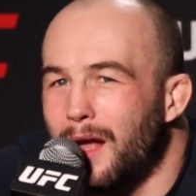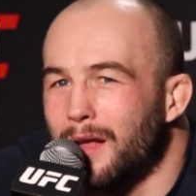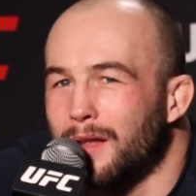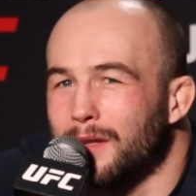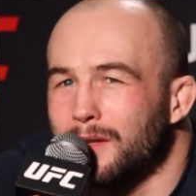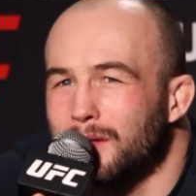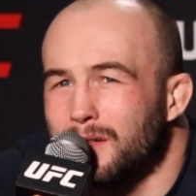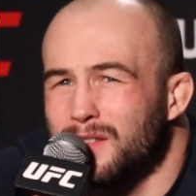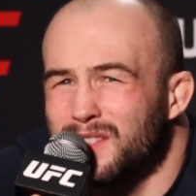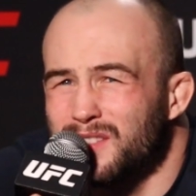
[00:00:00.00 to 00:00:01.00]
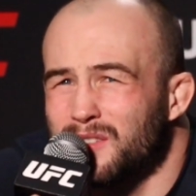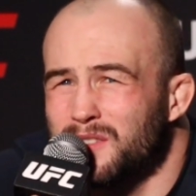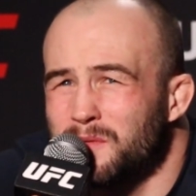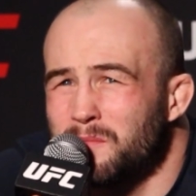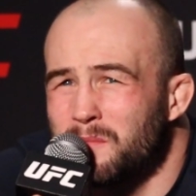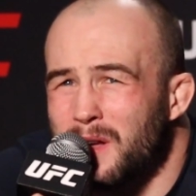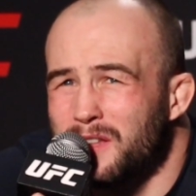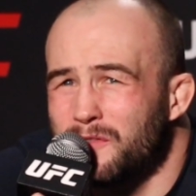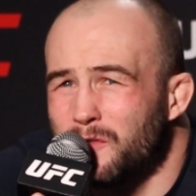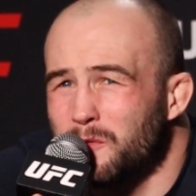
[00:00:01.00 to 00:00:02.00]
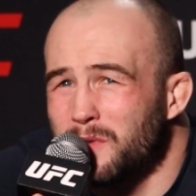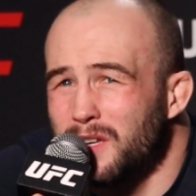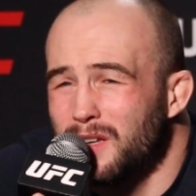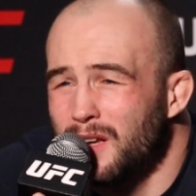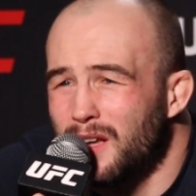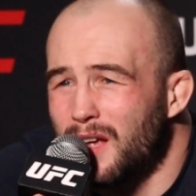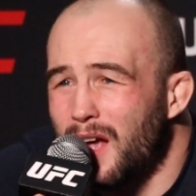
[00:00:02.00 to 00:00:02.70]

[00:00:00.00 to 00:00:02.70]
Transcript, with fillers: Uh, it's not a matter for me.